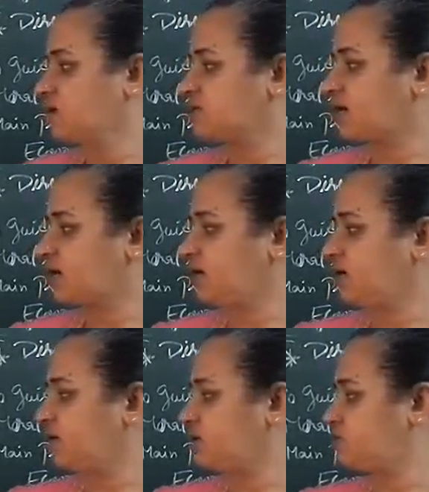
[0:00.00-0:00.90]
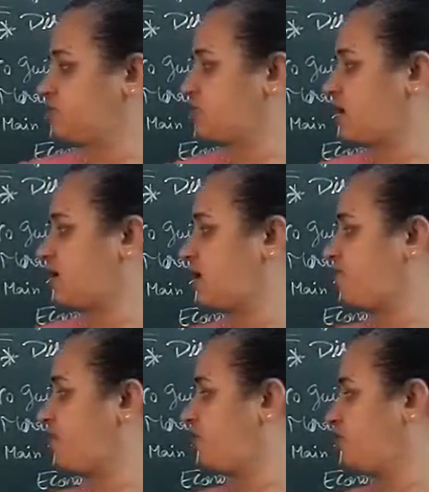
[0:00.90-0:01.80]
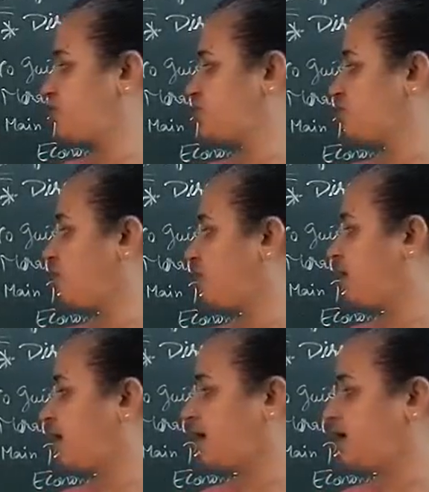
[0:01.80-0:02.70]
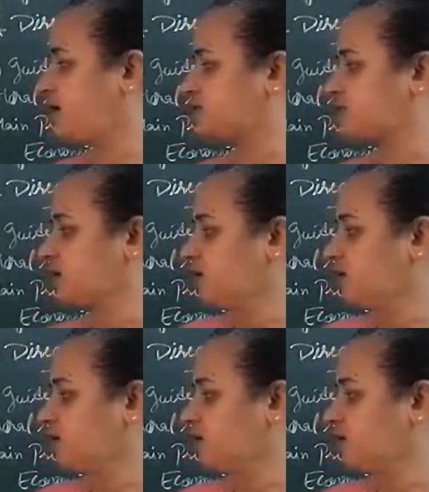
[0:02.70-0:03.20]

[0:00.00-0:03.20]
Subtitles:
Second, it is to cheer and follow noble idols